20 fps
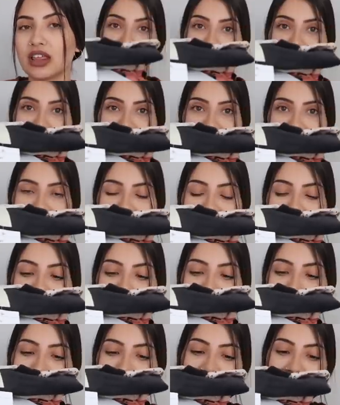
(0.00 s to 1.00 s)
So this
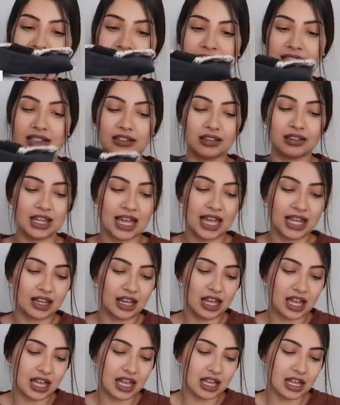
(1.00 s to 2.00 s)
stack is
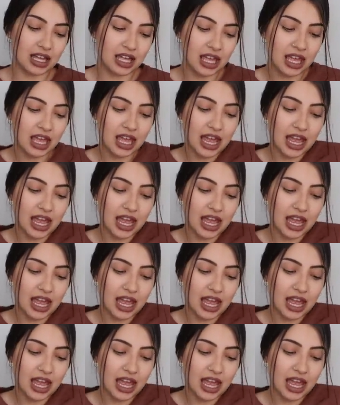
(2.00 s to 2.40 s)
Layla,